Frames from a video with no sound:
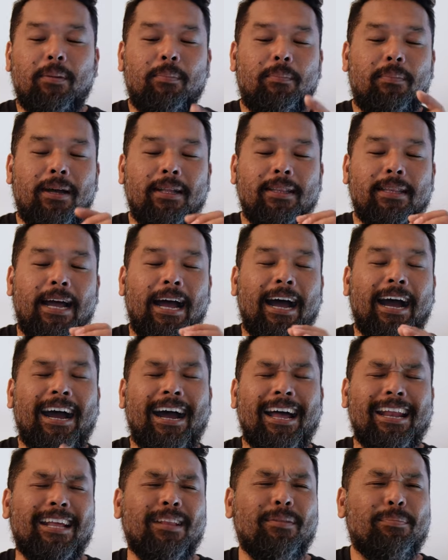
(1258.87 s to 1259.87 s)
but I
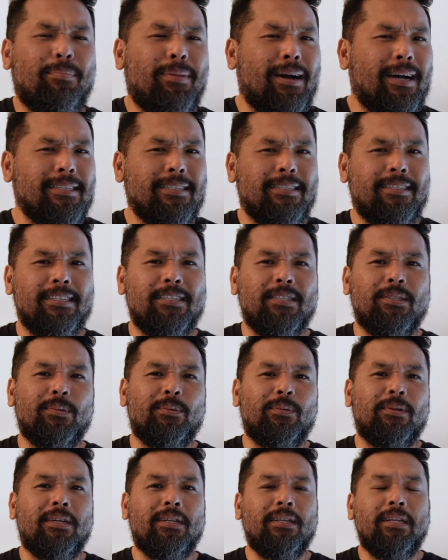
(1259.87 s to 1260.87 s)
cannot pass this
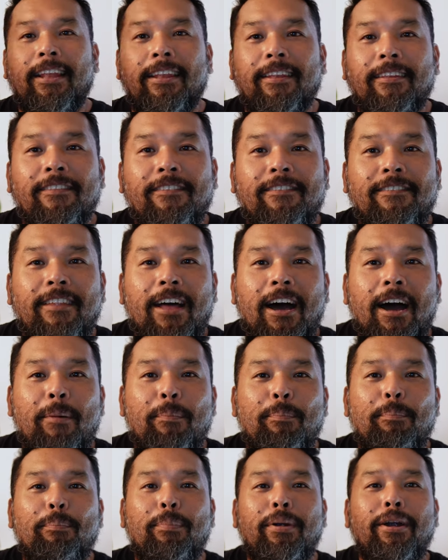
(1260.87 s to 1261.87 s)
one.
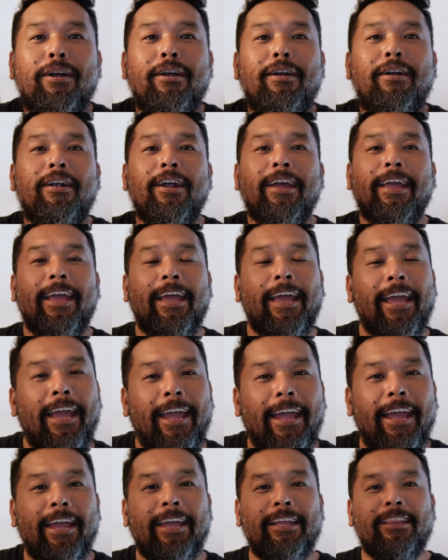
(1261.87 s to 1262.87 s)
Number
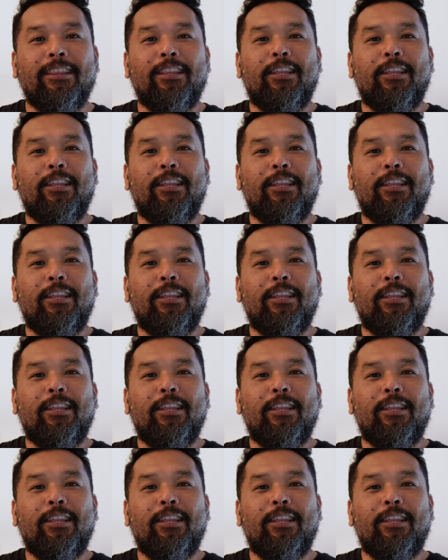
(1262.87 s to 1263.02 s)
8.